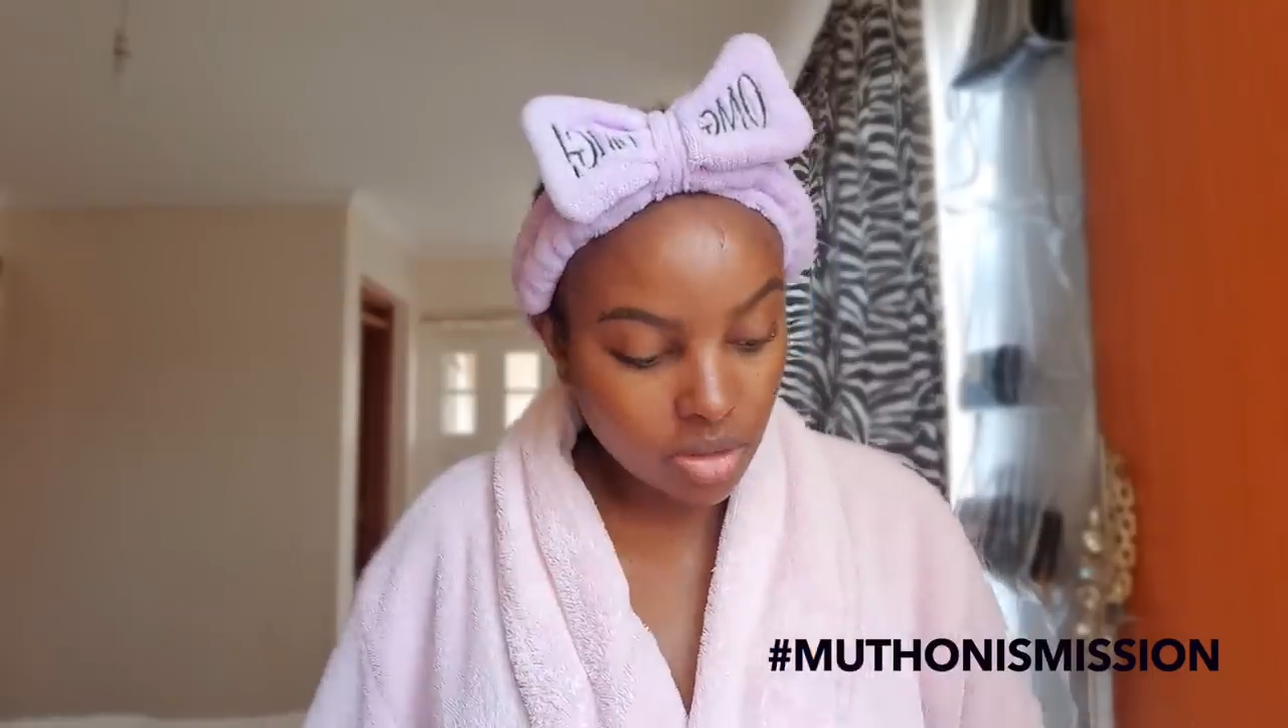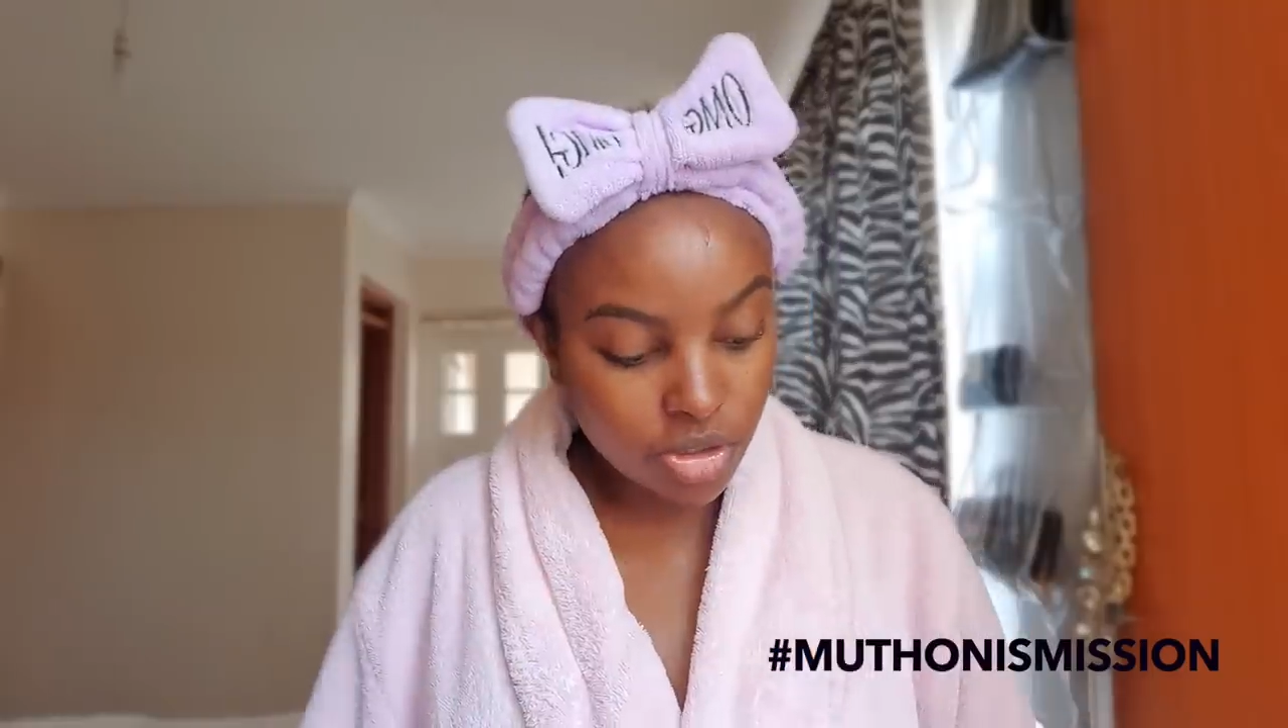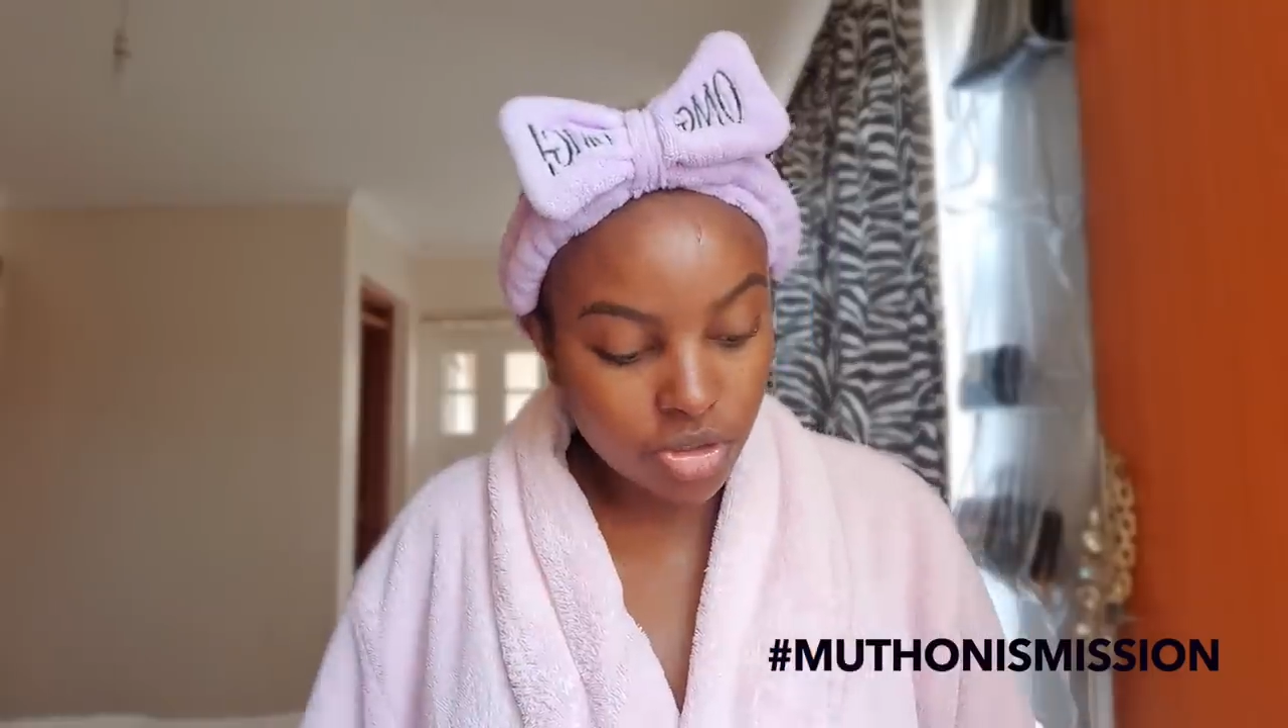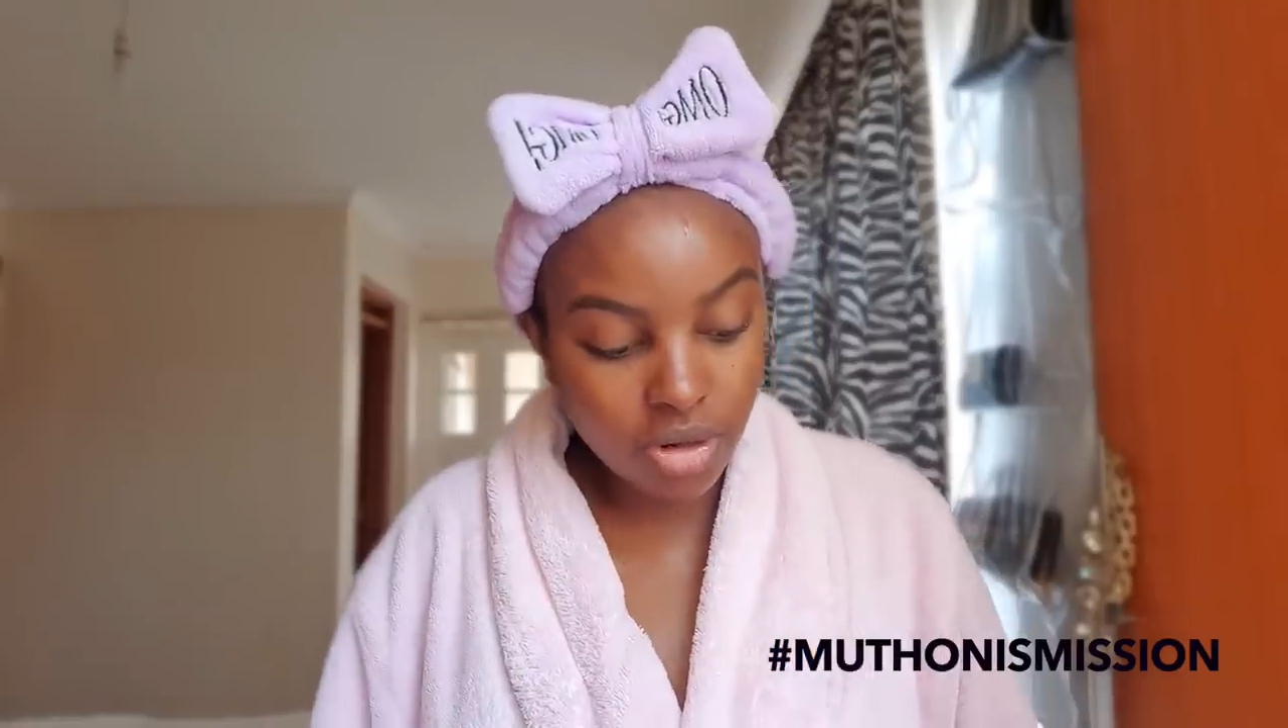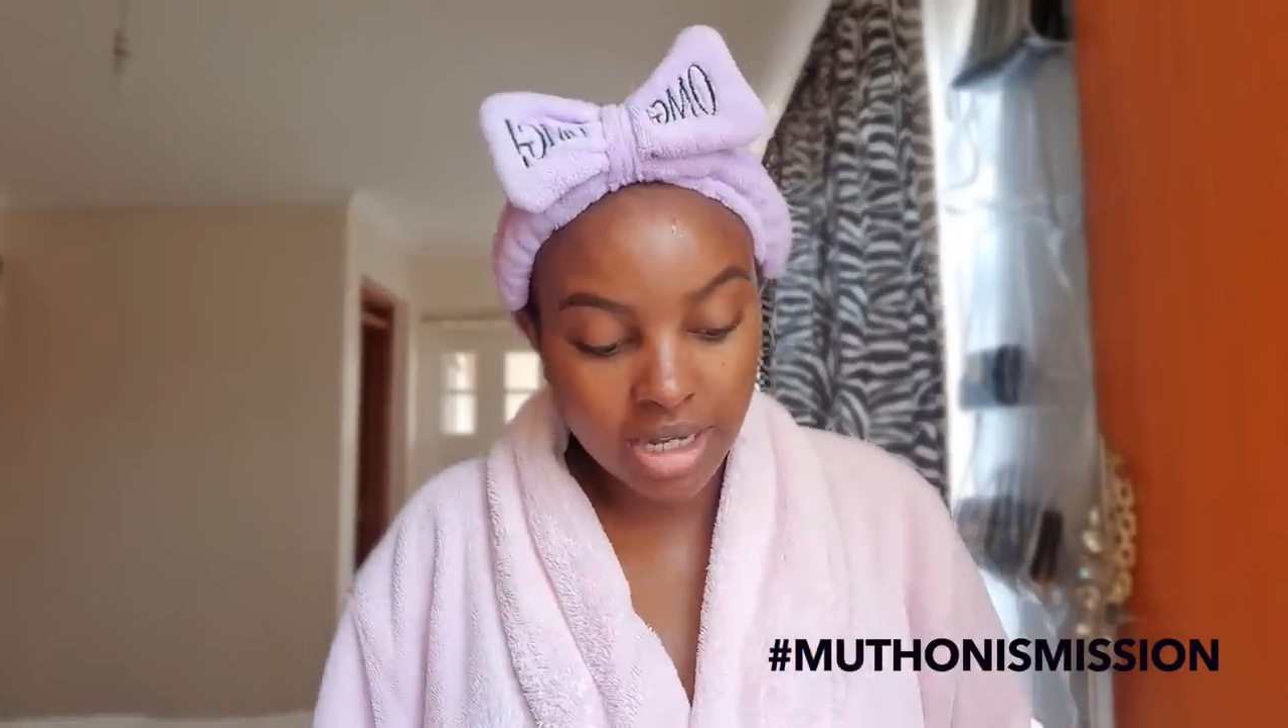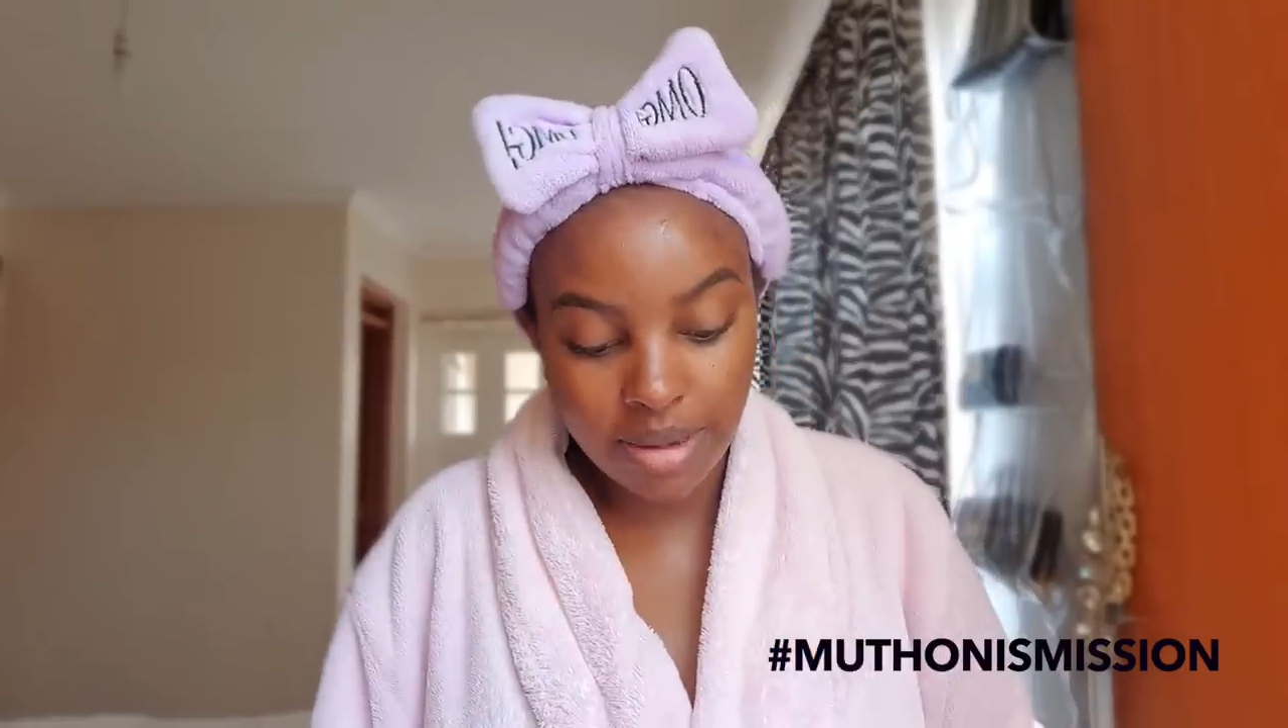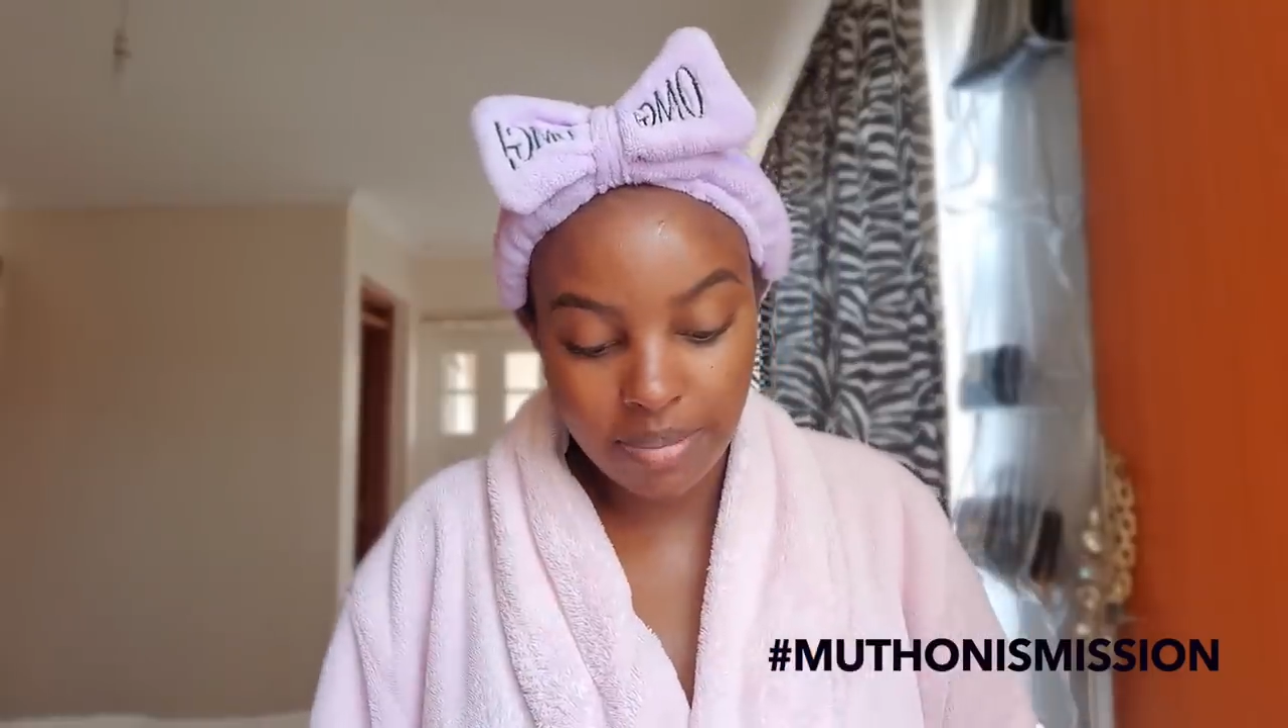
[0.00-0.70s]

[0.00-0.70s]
moisturizer